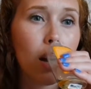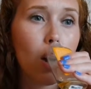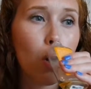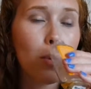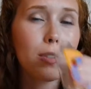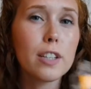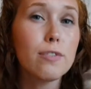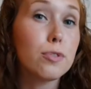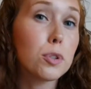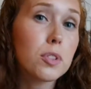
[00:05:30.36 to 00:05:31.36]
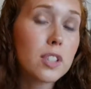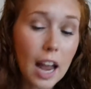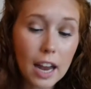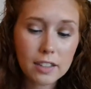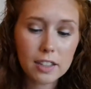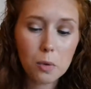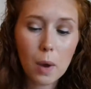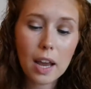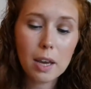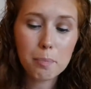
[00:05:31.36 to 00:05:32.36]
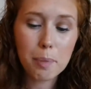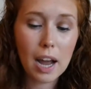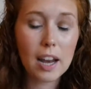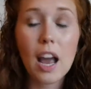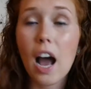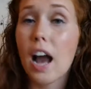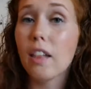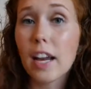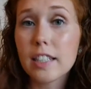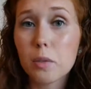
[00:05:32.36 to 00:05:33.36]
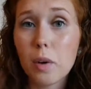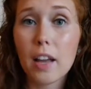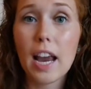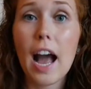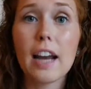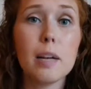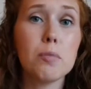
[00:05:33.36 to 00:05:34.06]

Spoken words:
almost like fruit snacks in a way, but I liked it while I had it.